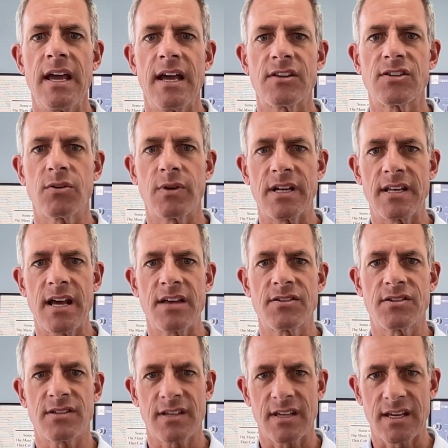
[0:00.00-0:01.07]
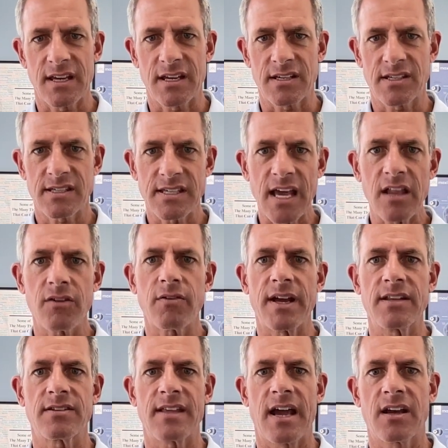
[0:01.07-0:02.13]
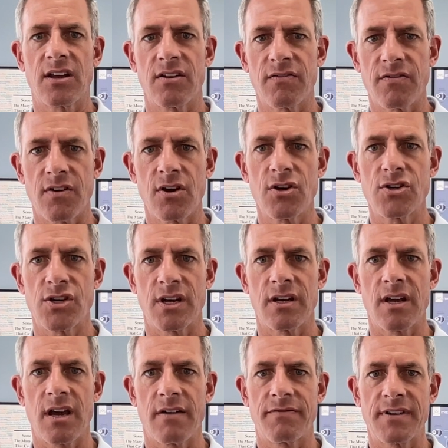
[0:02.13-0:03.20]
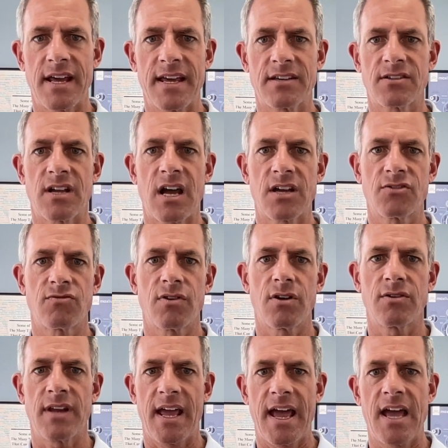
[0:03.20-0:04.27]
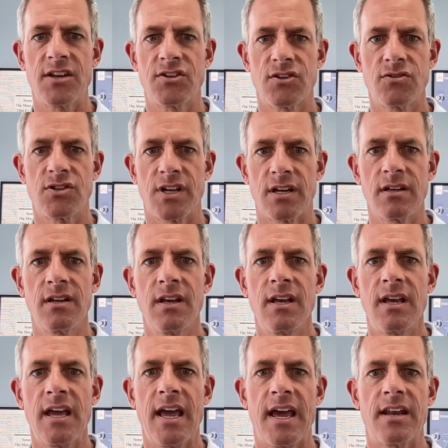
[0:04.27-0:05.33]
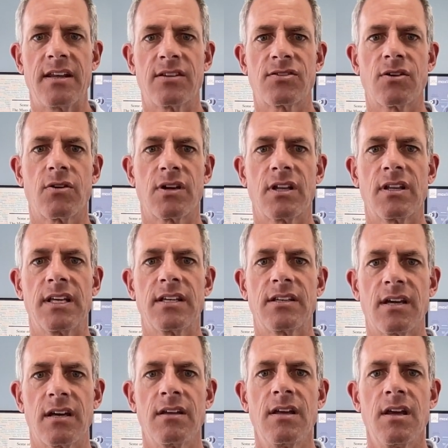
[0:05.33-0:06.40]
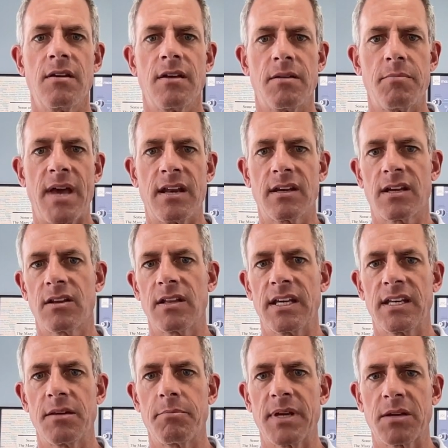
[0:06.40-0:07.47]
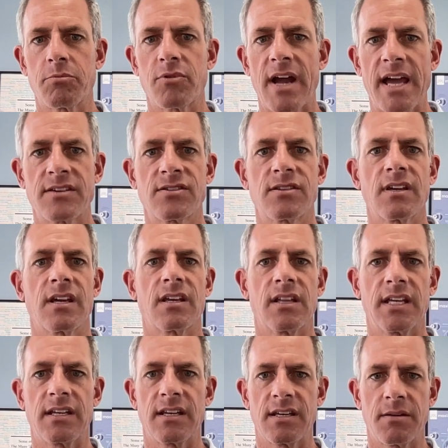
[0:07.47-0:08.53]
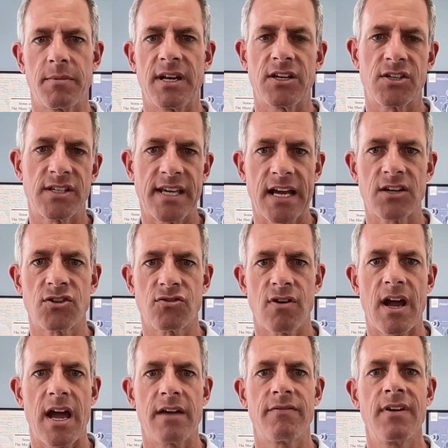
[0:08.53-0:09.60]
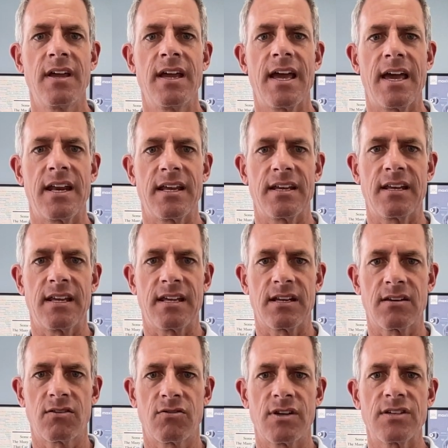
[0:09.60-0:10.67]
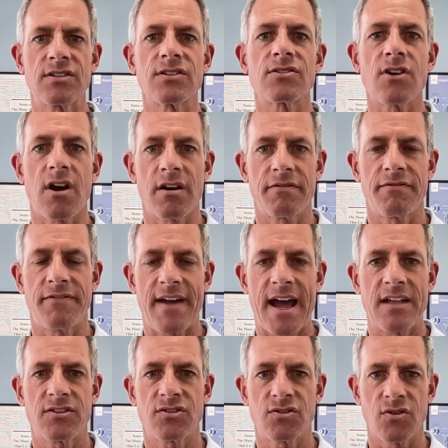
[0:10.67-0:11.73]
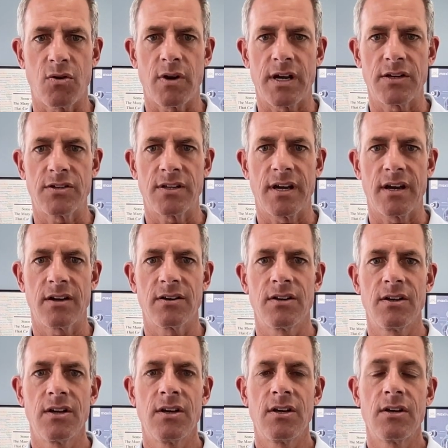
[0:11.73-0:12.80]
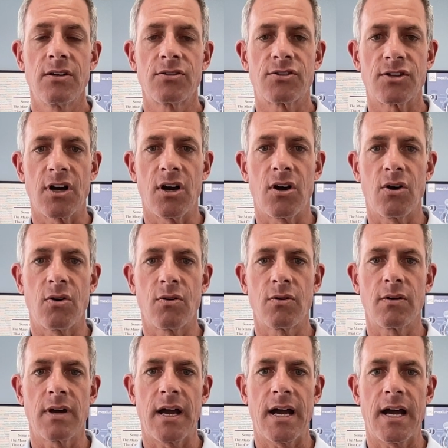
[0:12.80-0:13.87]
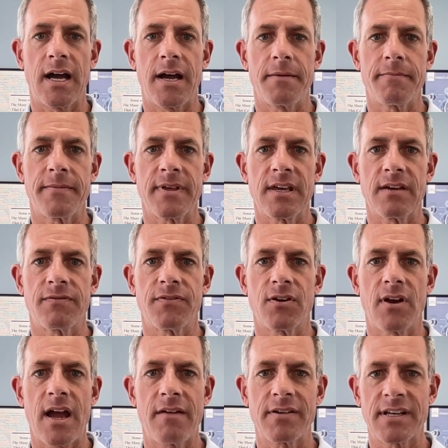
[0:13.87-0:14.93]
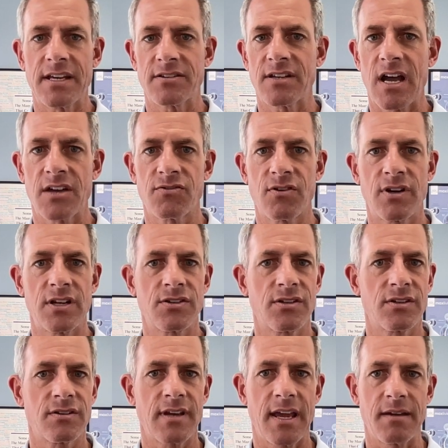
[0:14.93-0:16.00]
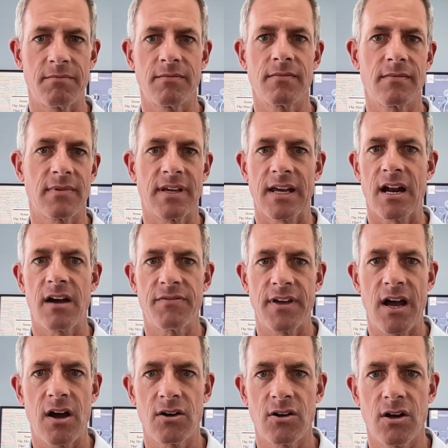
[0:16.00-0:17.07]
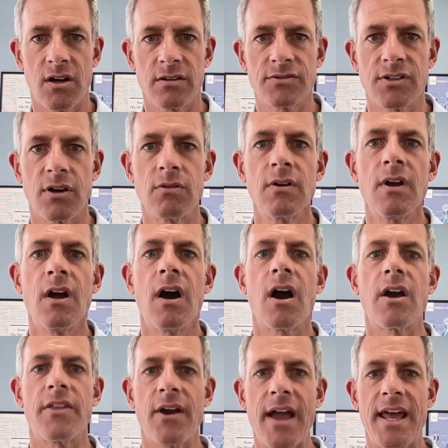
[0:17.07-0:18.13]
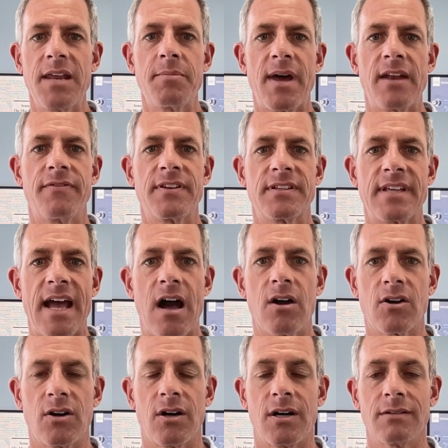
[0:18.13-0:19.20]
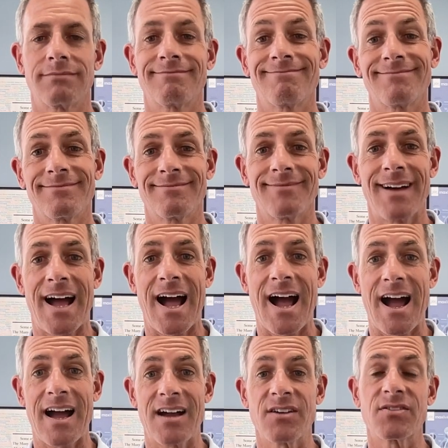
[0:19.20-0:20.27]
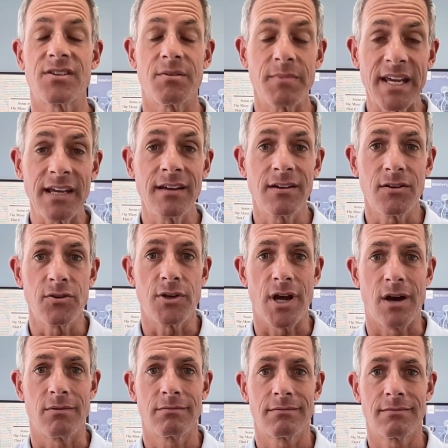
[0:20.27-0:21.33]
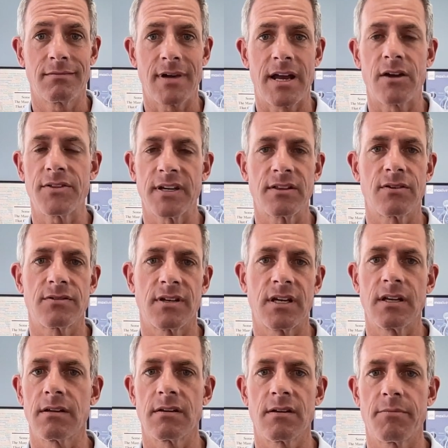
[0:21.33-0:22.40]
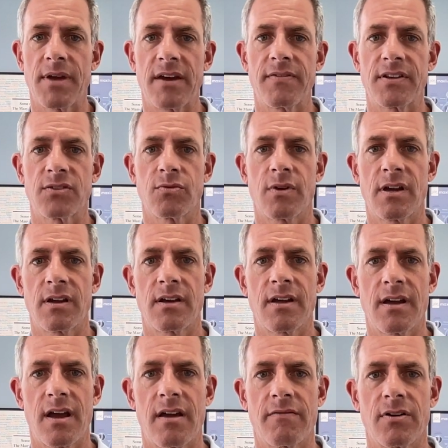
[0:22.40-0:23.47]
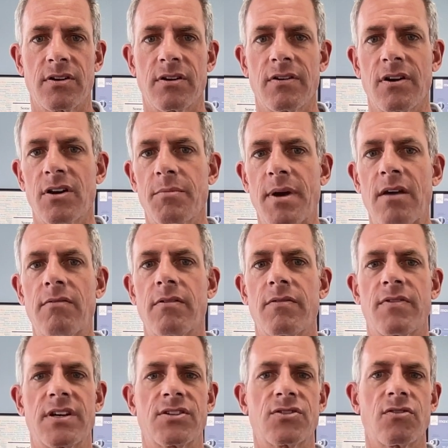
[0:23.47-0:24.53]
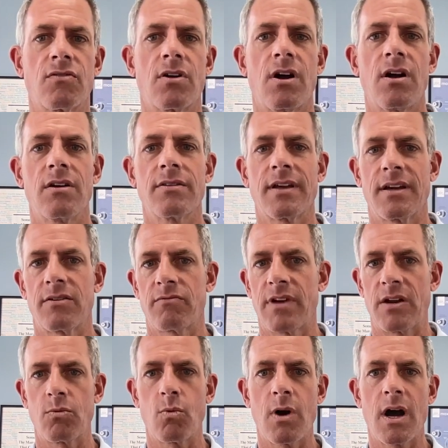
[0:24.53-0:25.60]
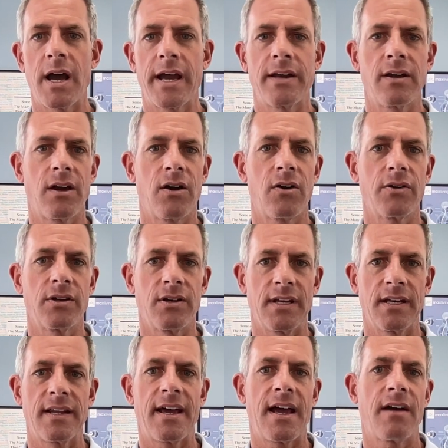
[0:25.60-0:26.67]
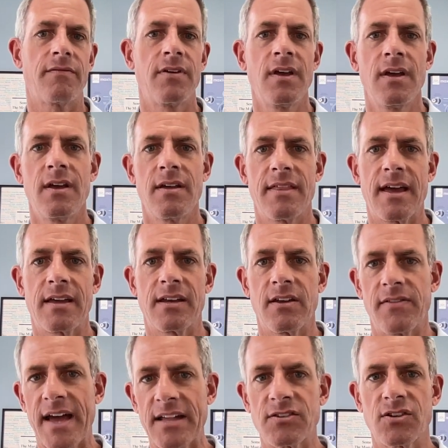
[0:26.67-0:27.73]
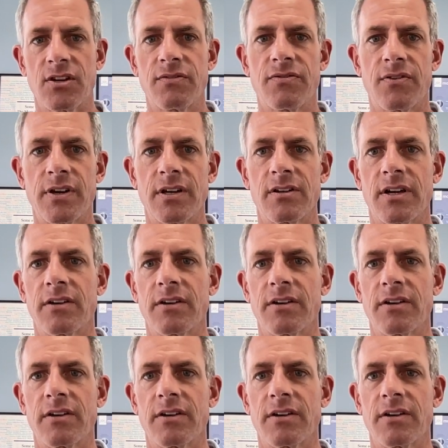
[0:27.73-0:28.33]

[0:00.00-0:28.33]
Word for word: And so what it does is it accelerates that conversion of testosterone to estrogen. And it, so it can lead to, in men, it can lead to big breasts, it can lead to diminished sex drive, and it increases our fat storage there. So um, if you're having testosterone issues, hey, get off the alcohol. So are there any benefits to alcohol? To me, no. I don't think there's any benefits whatever. You heard about resveratrol and red wine. Oh, you need to have that. You know that's good for you.